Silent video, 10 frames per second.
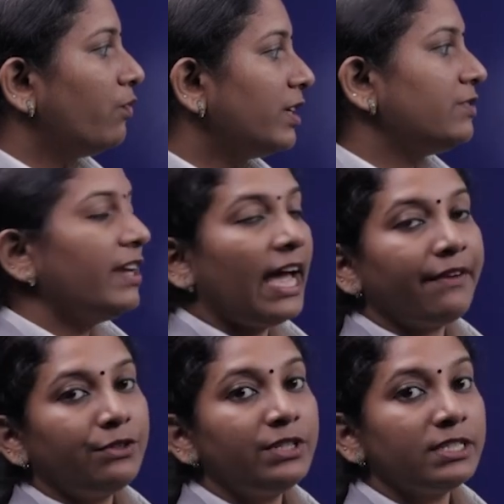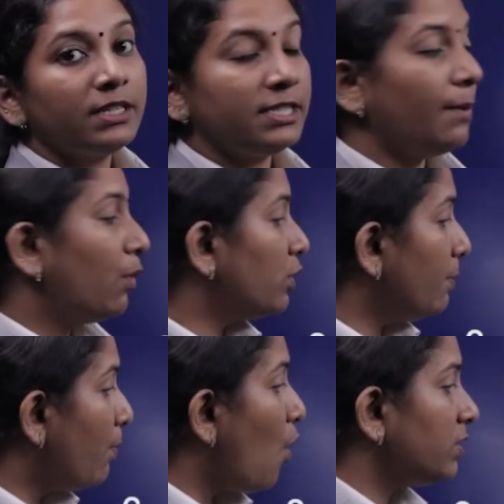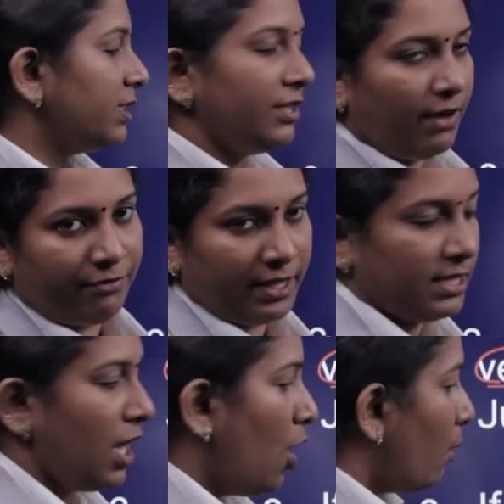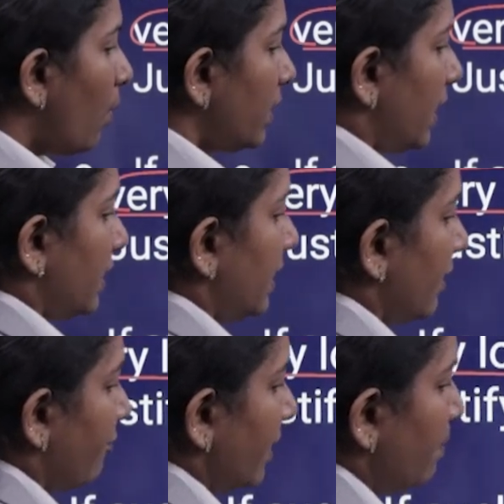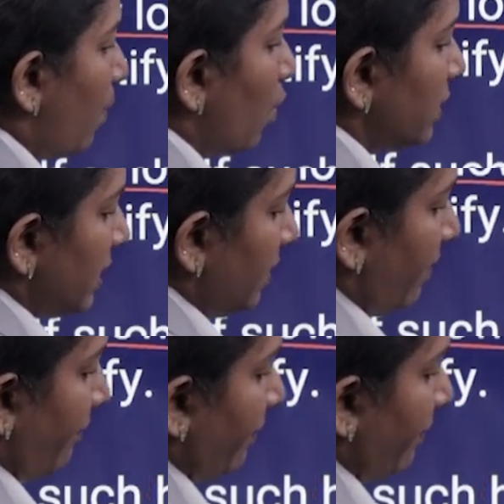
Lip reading: first we have to discuss about the positive effects. What are the different positive